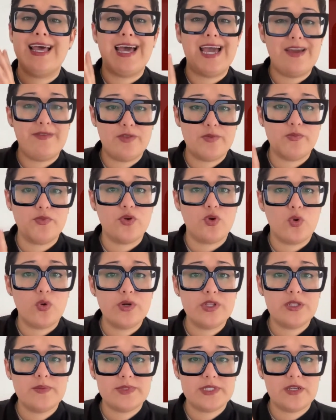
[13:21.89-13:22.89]
I have them
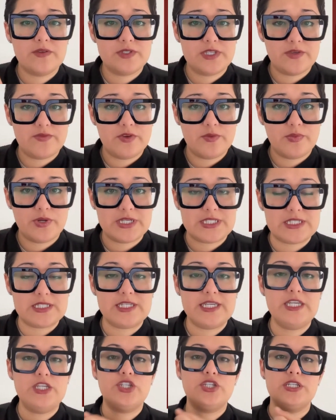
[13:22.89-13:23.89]
record themselves giving
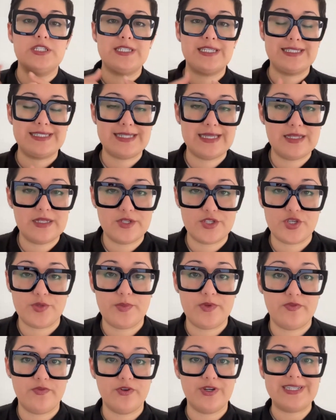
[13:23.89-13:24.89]
presentations and send it to
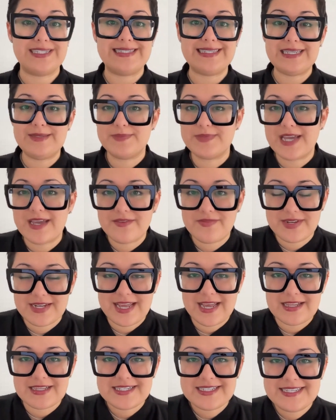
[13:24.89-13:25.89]
me for a deep dive
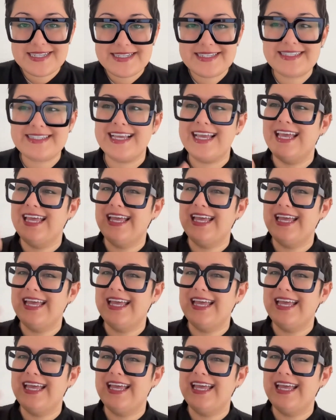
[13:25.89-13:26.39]
analysis.